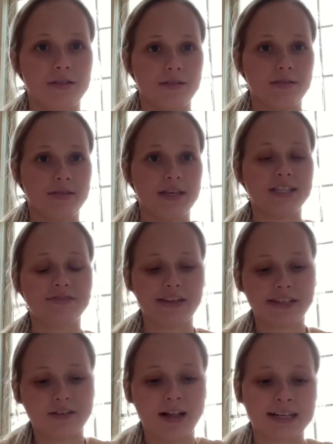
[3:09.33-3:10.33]
This
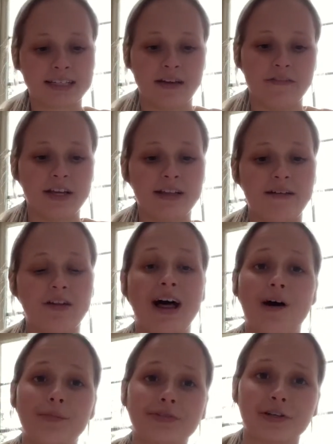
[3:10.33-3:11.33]
physical activity level
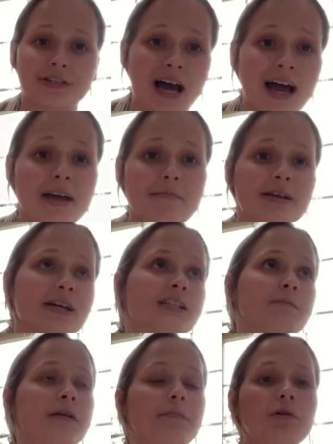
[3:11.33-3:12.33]
helps their diet
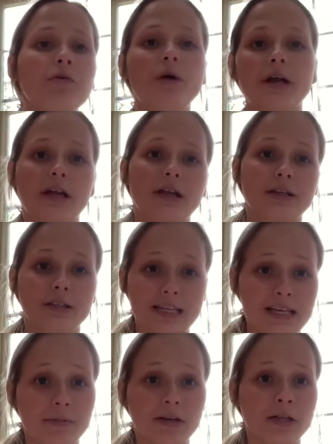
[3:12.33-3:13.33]
because people who are
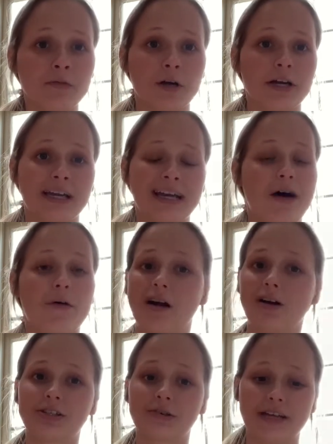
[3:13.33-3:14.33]
typically working out are
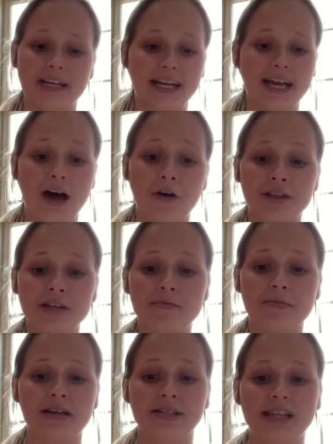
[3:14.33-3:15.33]
also eating healthier
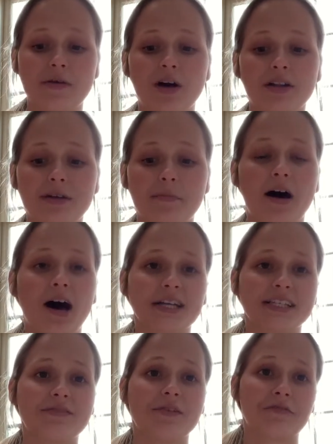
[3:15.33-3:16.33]
because they want the
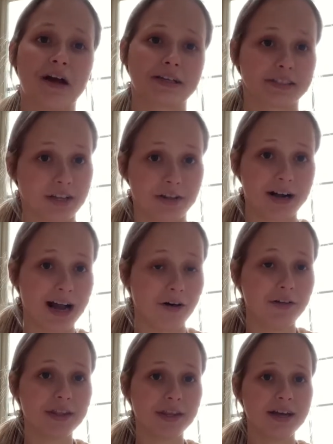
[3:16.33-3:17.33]
positive effects on their
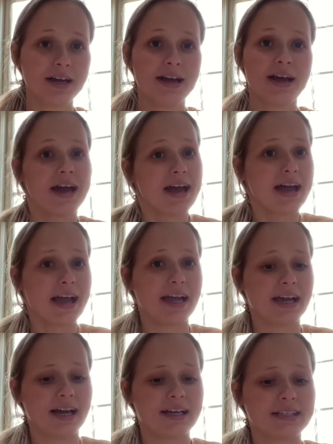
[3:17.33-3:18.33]
health.
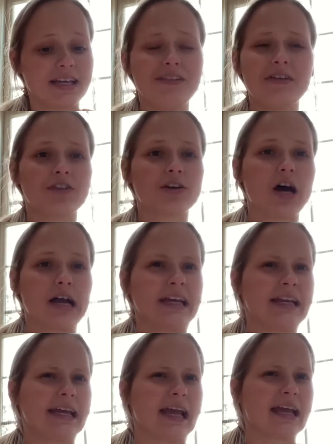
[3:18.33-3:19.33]
And even if they're not
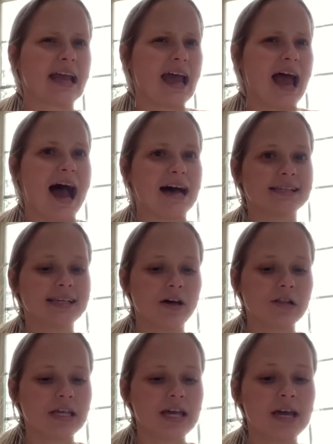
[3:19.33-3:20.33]
eating as
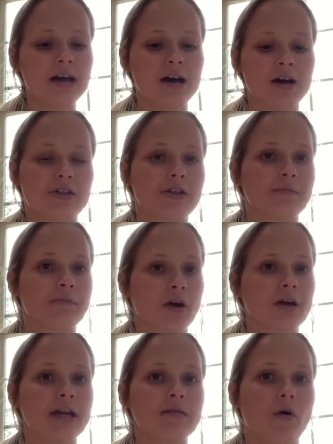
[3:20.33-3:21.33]
healthy, they're
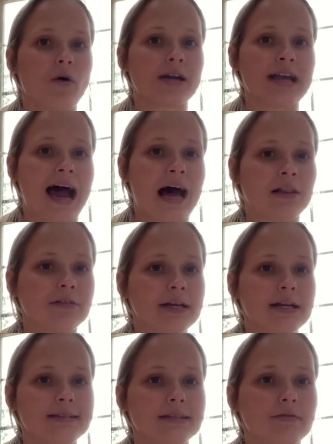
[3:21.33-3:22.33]
burning more
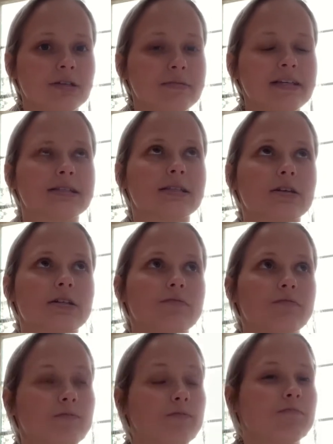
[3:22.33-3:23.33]
calories, which means they're
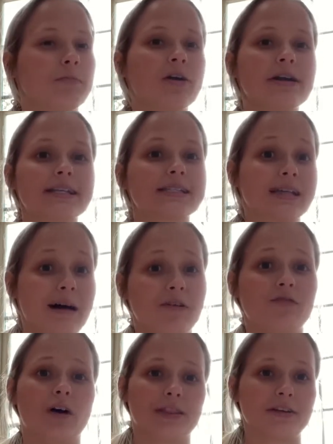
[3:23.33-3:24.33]
burning some
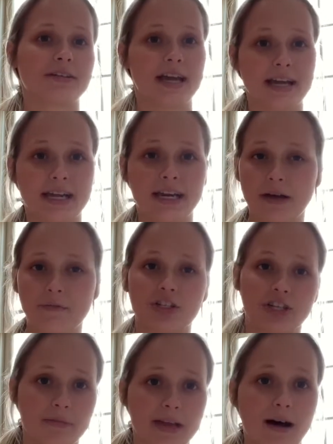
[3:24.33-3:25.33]
of what they're taking in,
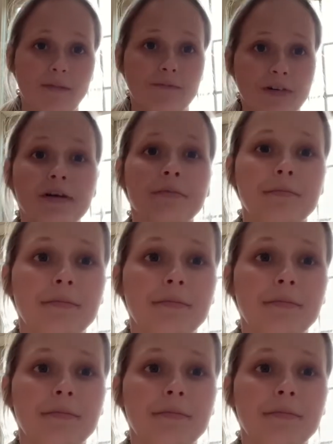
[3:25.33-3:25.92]
which can be helpful.